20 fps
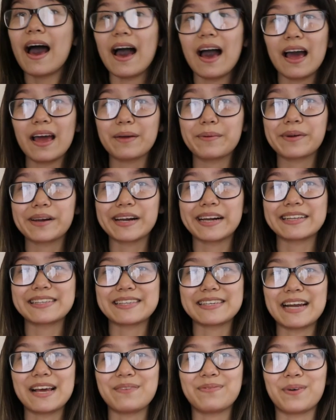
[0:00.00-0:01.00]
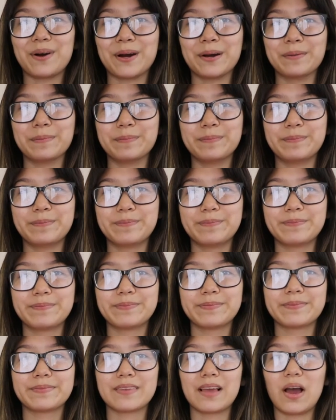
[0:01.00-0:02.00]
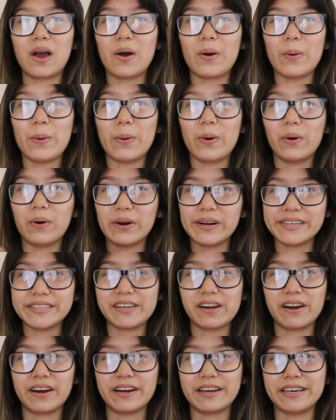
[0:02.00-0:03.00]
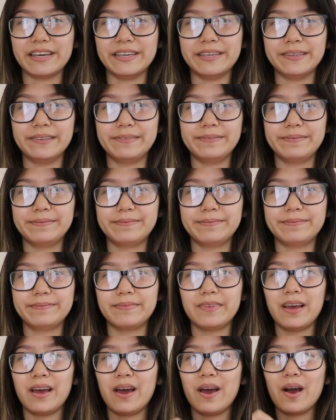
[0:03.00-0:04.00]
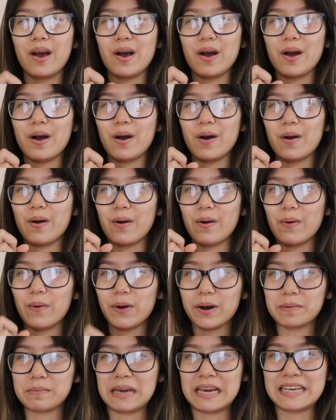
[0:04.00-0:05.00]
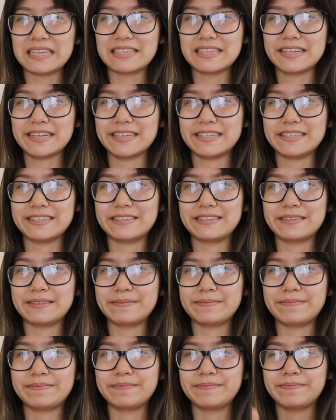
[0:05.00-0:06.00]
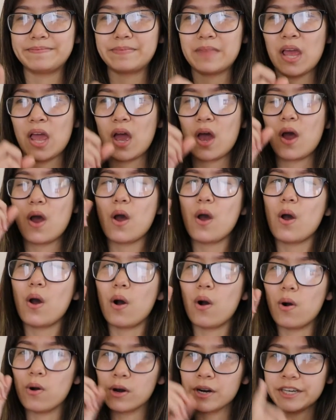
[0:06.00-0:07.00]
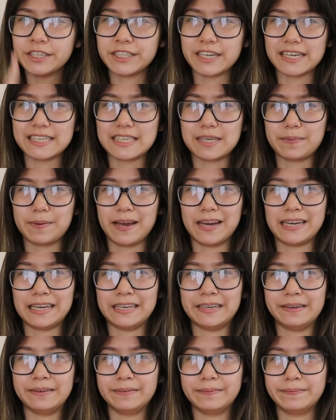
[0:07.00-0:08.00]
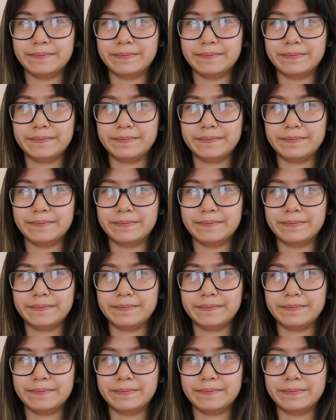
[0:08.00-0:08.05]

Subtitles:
I work at State Farm. Or Target. Or Macy's. Or JCPenney.